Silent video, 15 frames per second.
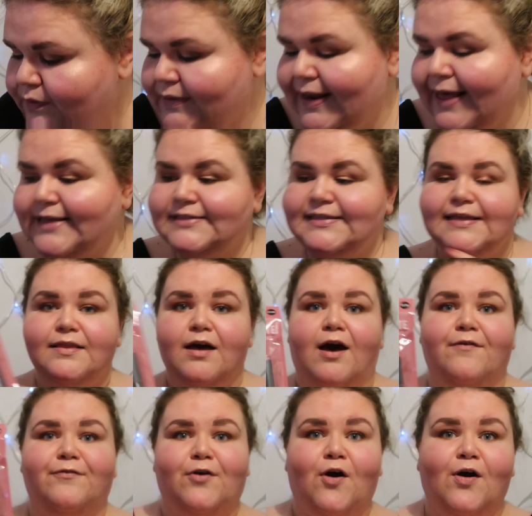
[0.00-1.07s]
next thing that
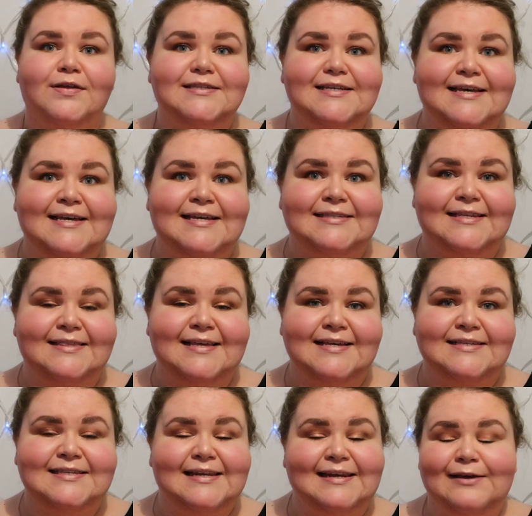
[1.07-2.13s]
I've got is
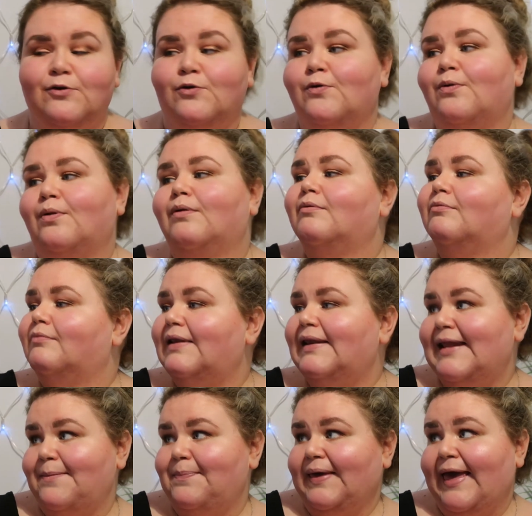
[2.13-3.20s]
this little
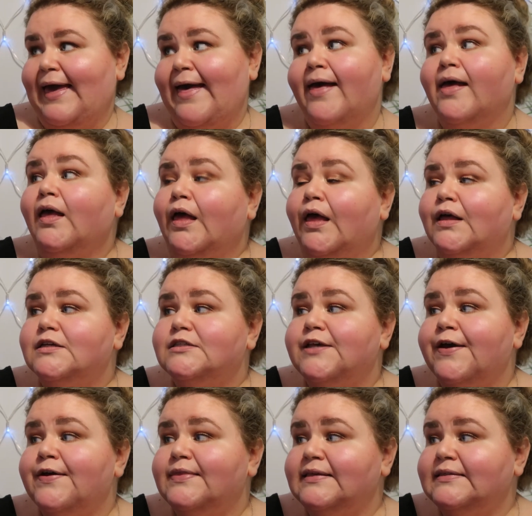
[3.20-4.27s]
lip kit.
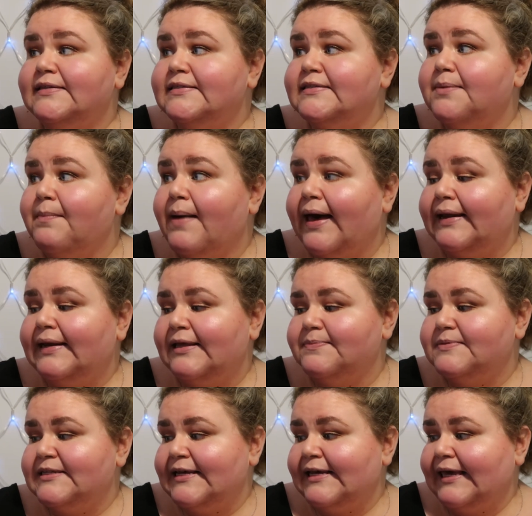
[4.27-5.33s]
So this is the matte
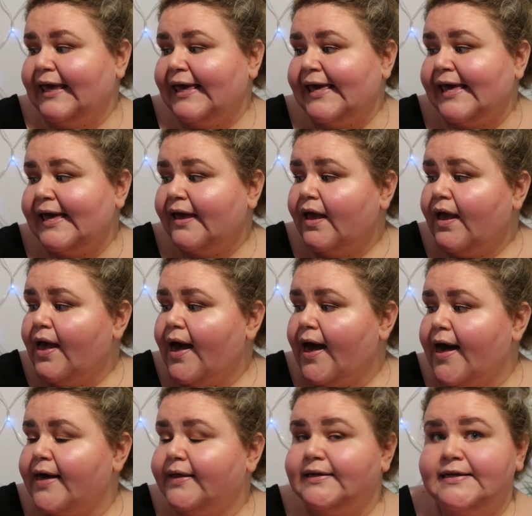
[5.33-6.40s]
lipstick kit,
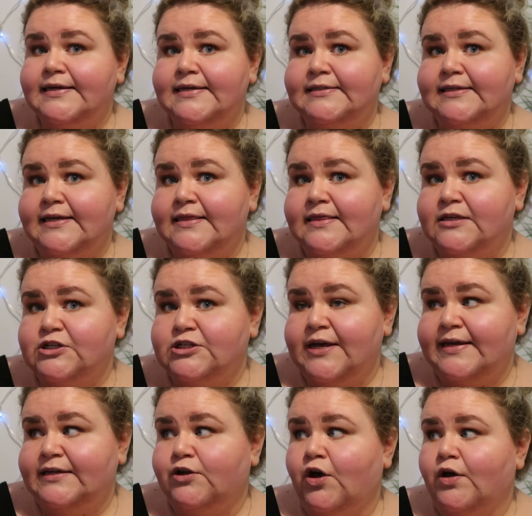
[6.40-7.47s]
and it is in the
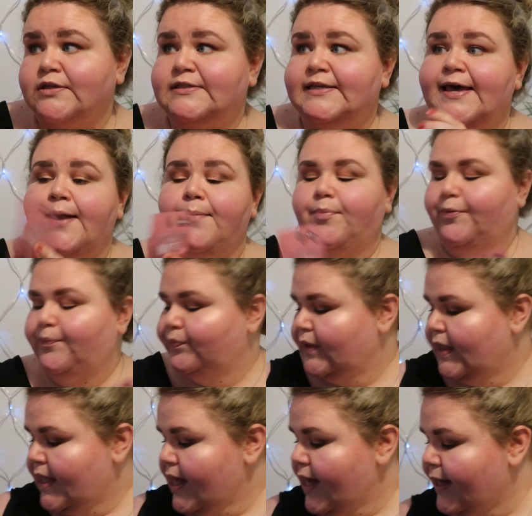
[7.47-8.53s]
shade Gossip,
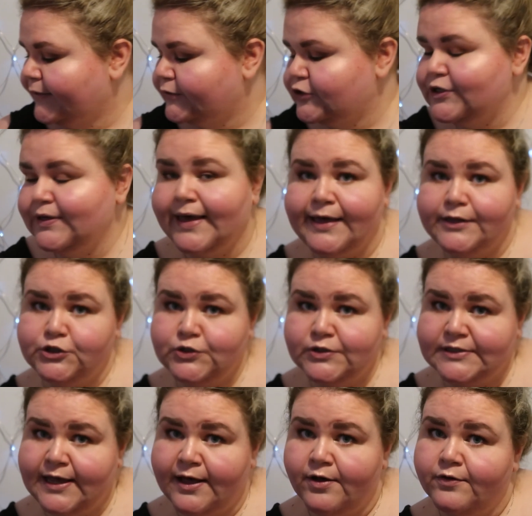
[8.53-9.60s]
and you get
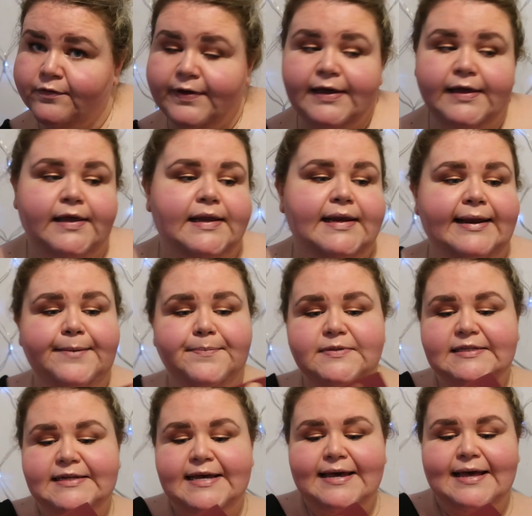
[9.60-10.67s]
yourself a
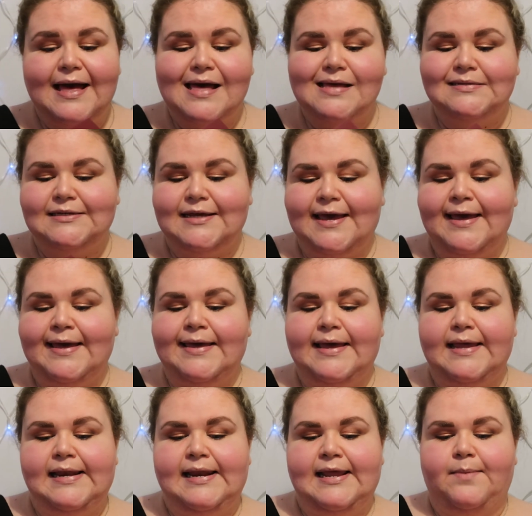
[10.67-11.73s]
lipstick and
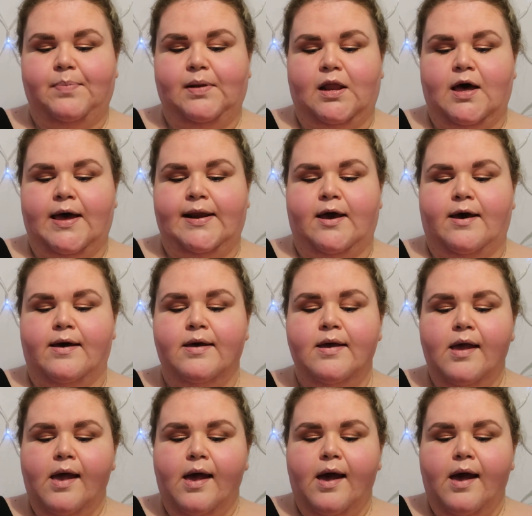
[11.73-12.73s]
a lip liner.